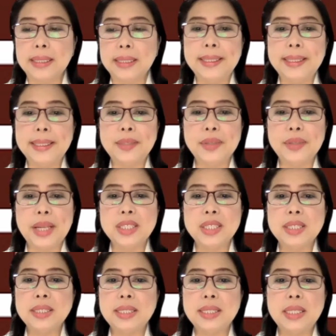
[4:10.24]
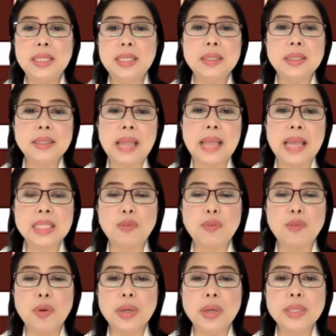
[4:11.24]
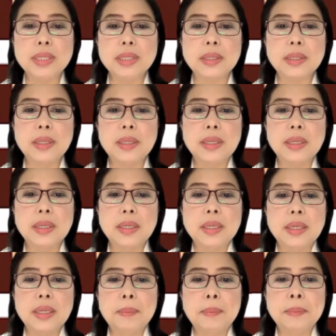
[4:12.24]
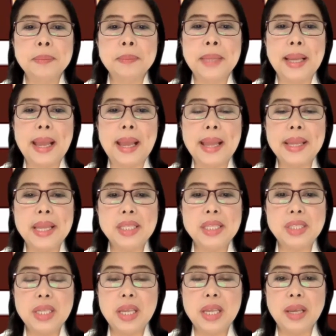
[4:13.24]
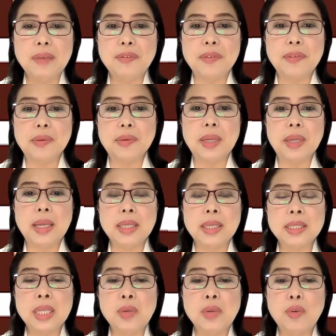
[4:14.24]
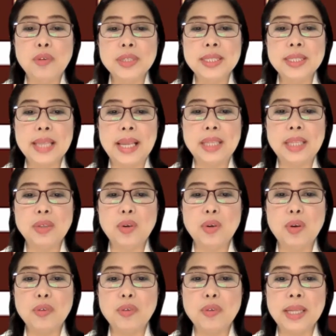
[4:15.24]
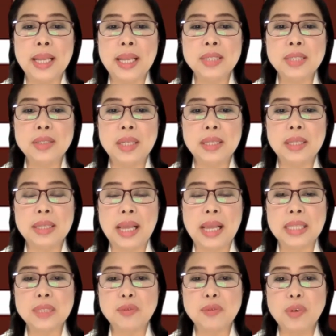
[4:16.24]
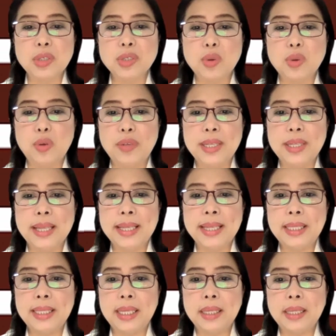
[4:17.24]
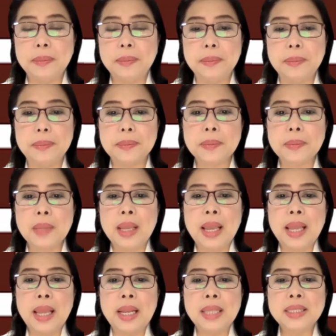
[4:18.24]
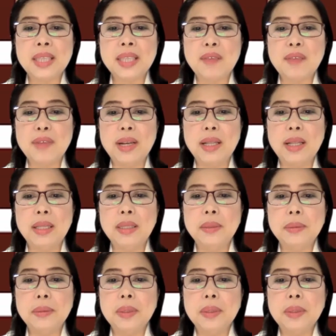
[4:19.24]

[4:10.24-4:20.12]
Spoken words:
interagency task force, the IATF has an oversight over the National Task Force COVID-19 and has several